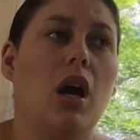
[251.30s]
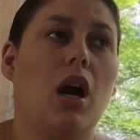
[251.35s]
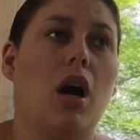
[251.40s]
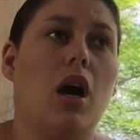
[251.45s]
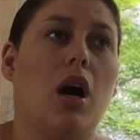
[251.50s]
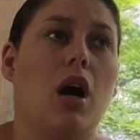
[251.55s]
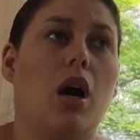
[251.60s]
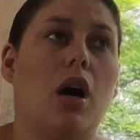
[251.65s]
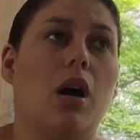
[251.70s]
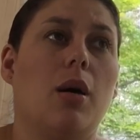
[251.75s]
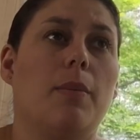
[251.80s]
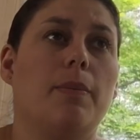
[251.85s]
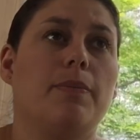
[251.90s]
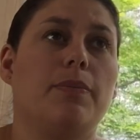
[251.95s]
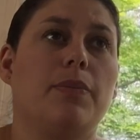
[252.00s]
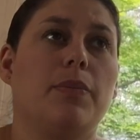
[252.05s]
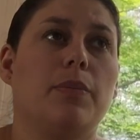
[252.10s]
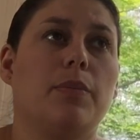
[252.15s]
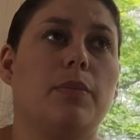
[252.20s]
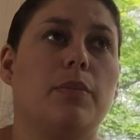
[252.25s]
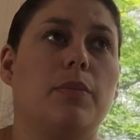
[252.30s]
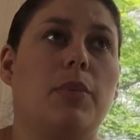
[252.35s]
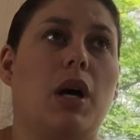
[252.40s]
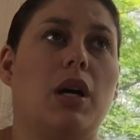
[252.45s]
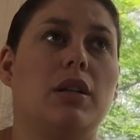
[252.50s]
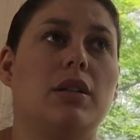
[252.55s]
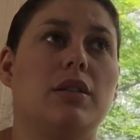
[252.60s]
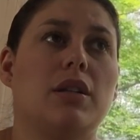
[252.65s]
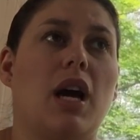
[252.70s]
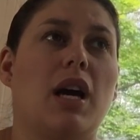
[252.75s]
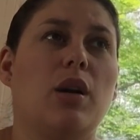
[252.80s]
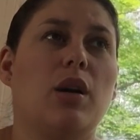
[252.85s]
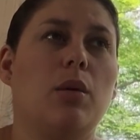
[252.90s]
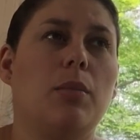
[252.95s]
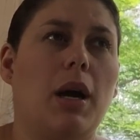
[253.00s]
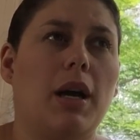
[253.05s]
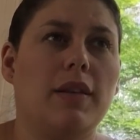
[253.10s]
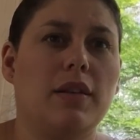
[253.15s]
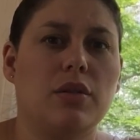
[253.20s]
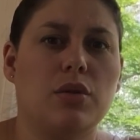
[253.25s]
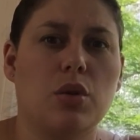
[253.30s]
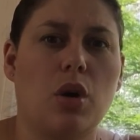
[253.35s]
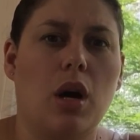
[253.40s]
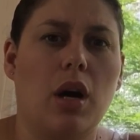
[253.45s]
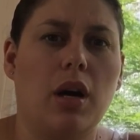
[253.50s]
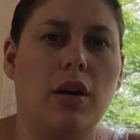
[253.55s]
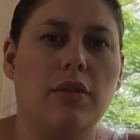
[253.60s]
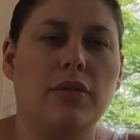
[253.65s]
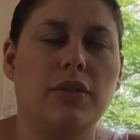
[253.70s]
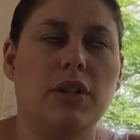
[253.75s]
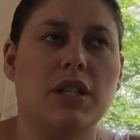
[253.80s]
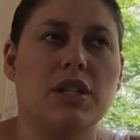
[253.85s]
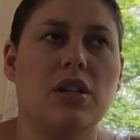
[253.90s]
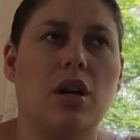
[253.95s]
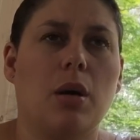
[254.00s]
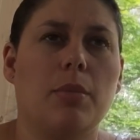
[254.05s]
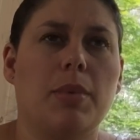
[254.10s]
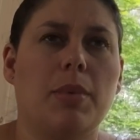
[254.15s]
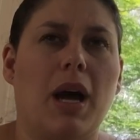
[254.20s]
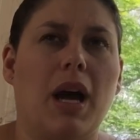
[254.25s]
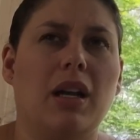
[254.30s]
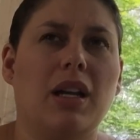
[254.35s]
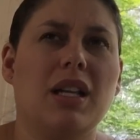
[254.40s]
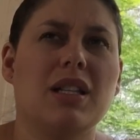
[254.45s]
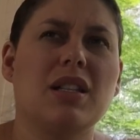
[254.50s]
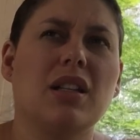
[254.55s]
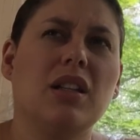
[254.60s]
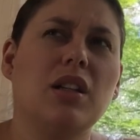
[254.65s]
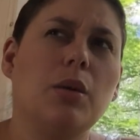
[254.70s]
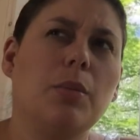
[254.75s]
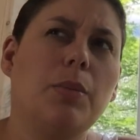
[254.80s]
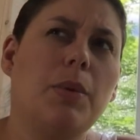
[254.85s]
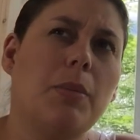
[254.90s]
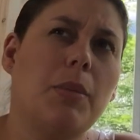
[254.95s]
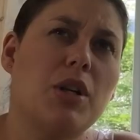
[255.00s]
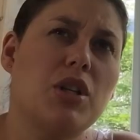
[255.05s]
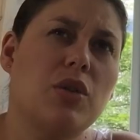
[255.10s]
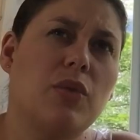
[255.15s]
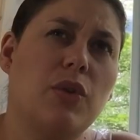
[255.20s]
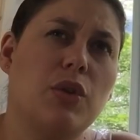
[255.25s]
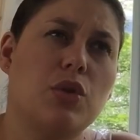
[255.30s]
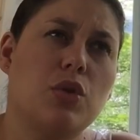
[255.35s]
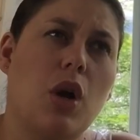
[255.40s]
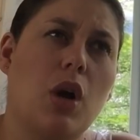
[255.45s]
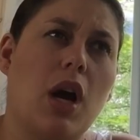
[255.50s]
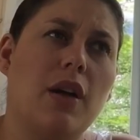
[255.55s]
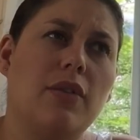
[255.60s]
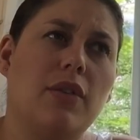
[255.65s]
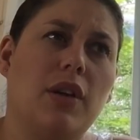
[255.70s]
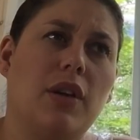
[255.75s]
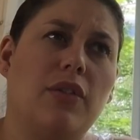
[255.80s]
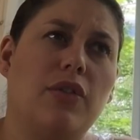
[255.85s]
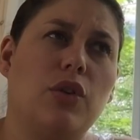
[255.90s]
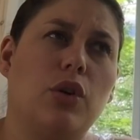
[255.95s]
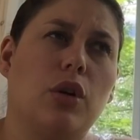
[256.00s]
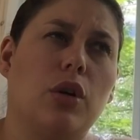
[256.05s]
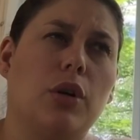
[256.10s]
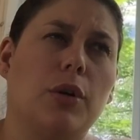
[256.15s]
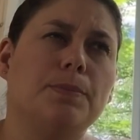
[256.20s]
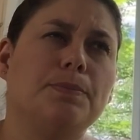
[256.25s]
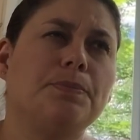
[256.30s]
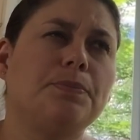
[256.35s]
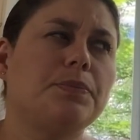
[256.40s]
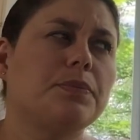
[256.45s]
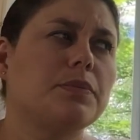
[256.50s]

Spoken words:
but I don't mind the drive. It's not bad. It's a little bit much of a drive if you're